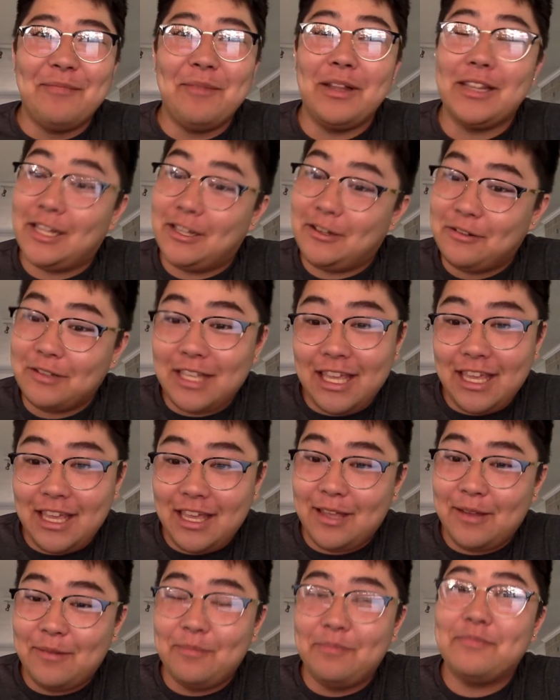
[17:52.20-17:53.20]
Lil
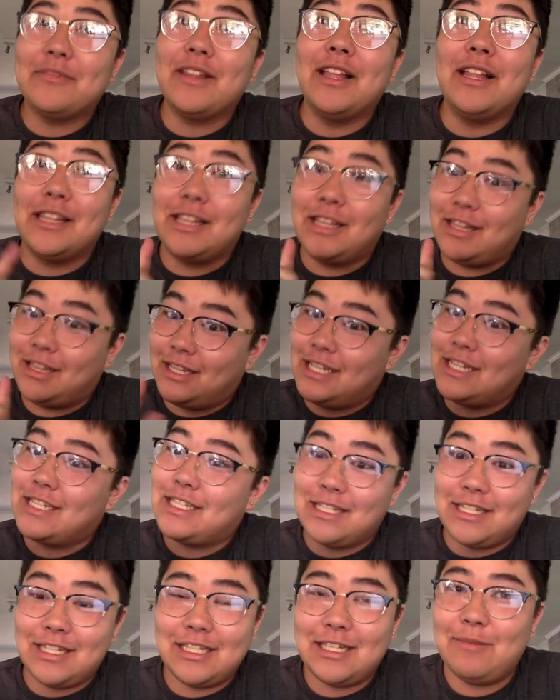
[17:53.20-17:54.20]
Kim,
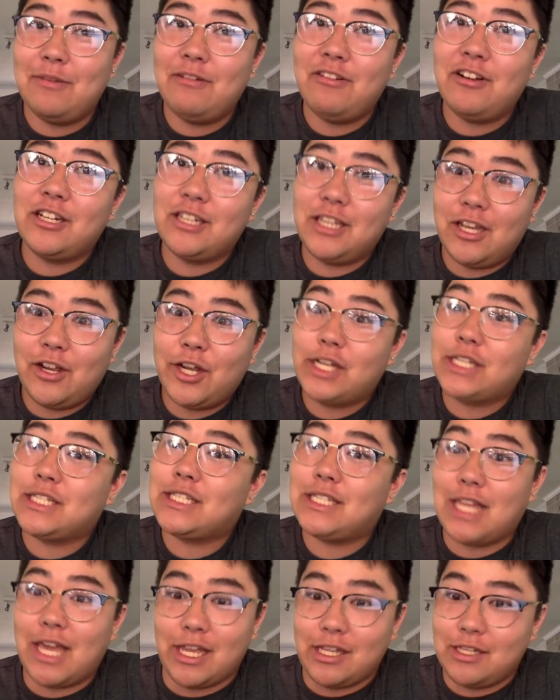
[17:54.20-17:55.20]
listen to some of her lyrics.
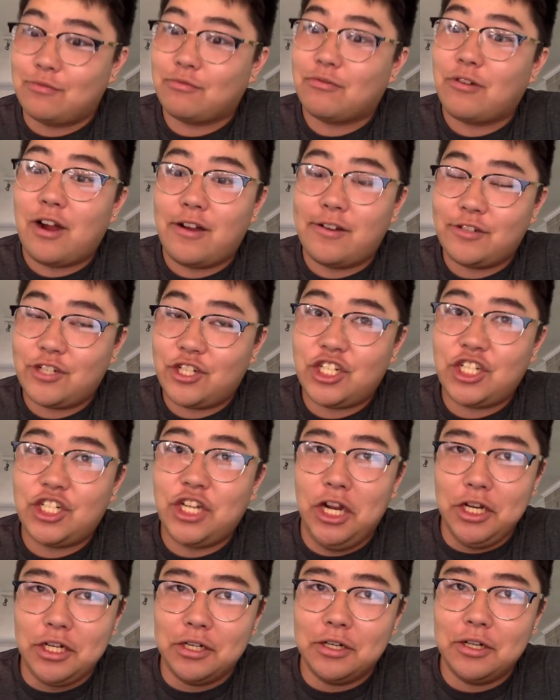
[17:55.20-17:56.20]
They is
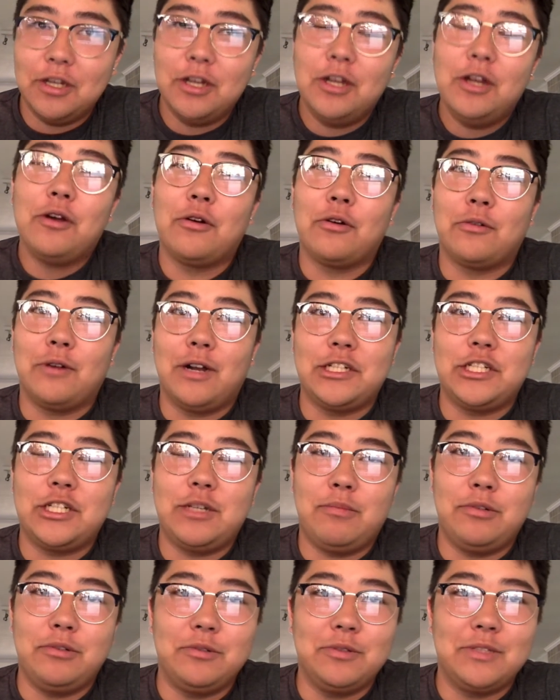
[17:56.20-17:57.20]
raunchy,
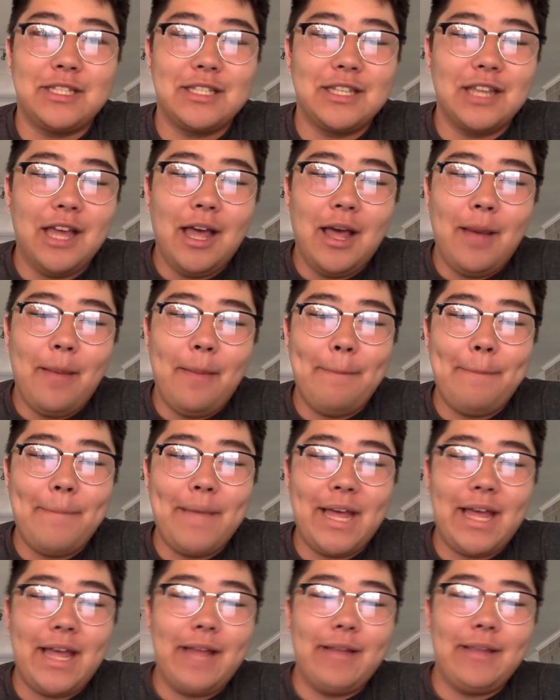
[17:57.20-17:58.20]
raunchy boots.
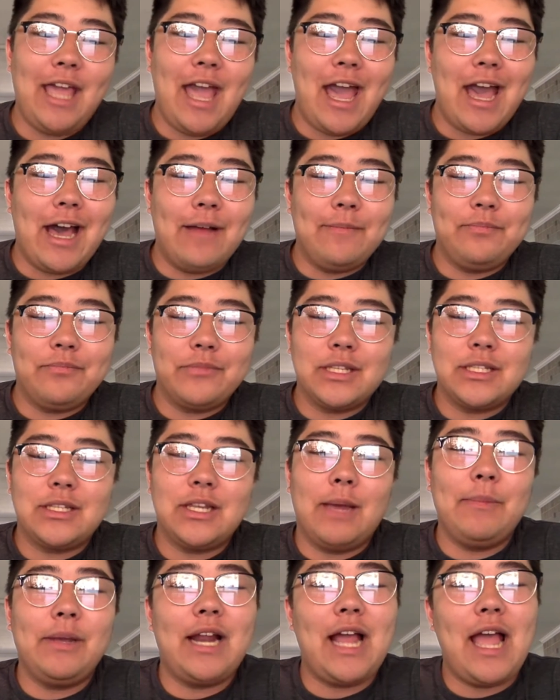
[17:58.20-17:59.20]
But yeah, so
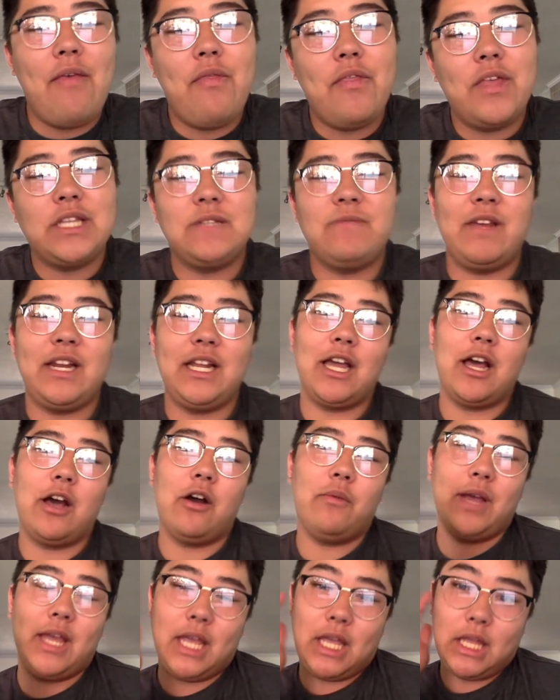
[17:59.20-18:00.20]
I'm gonna end this
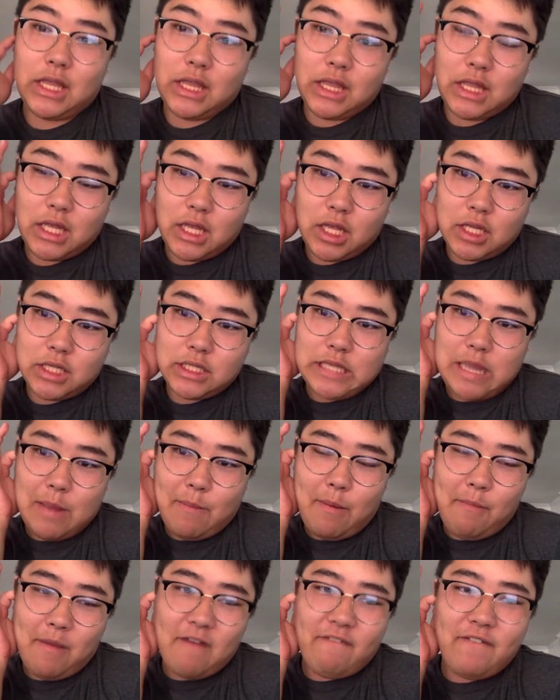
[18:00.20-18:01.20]
video with
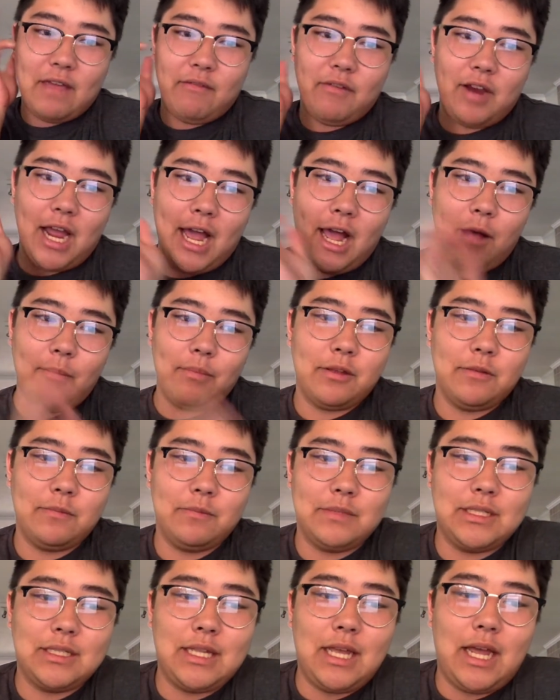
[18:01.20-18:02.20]
some of my favorite
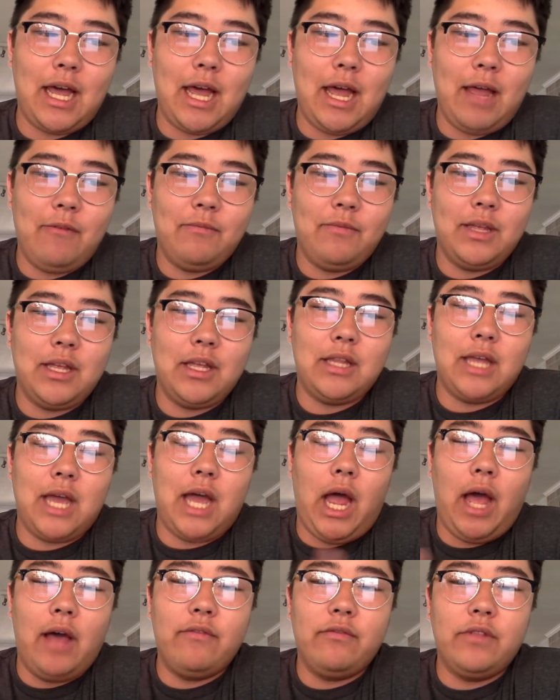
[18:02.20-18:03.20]
albums that
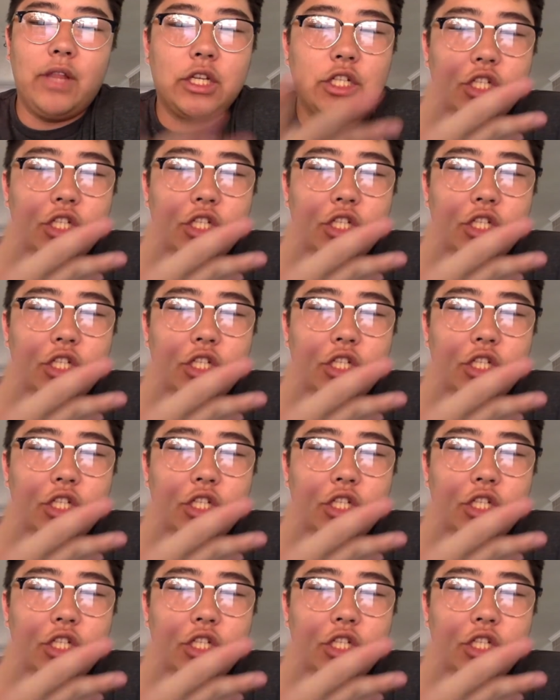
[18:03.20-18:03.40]
have like